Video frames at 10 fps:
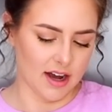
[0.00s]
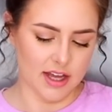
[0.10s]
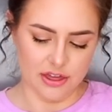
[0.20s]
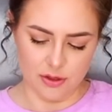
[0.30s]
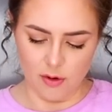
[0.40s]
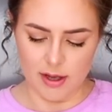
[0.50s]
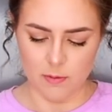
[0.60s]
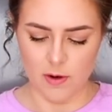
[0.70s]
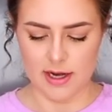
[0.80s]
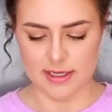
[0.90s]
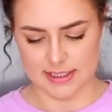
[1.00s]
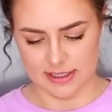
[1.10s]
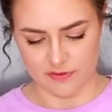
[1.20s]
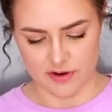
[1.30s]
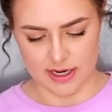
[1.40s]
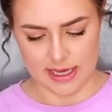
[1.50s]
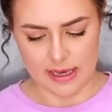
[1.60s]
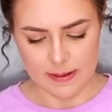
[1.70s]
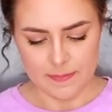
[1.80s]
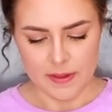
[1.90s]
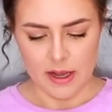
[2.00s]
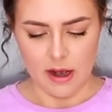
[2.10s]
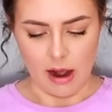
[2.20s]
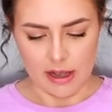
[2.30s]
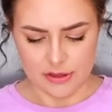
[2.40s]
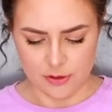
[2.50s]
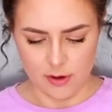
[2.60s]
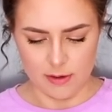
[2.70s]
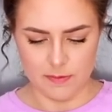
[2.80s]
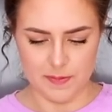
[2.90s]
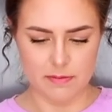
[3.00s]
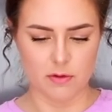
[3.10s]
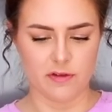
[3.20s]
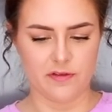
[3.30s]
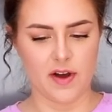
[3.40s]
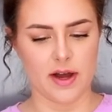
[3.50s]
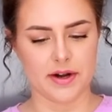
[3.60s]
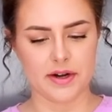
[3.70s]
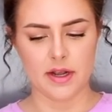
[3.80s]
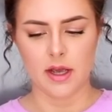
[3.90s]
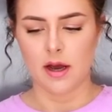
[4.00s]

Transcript: I thought it worked differently. I thought it would be more fun.